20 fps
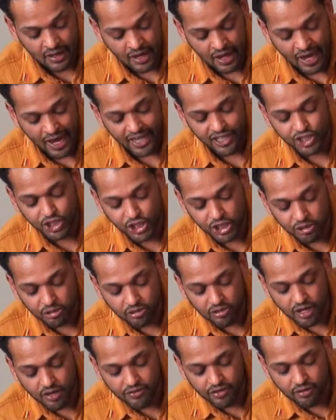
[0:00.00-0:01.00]
As children
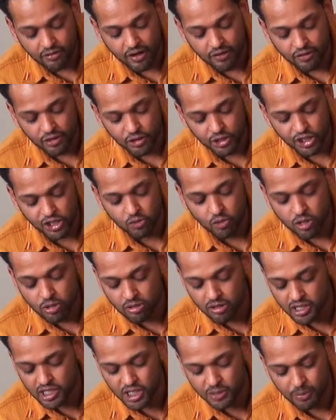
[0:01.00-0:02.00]
of the revolution, we were
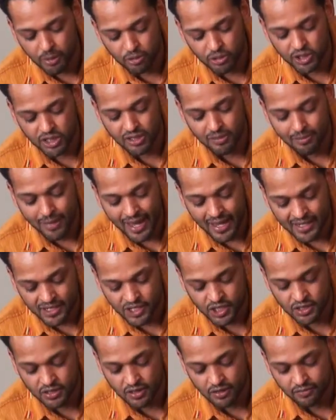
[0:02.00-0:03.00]
exposed to
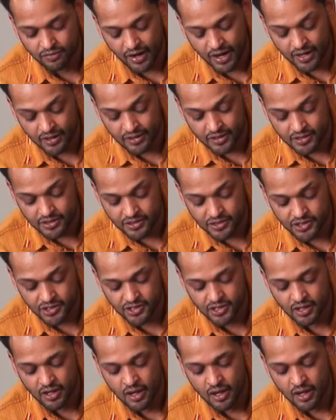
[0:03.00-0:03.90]
mass violence,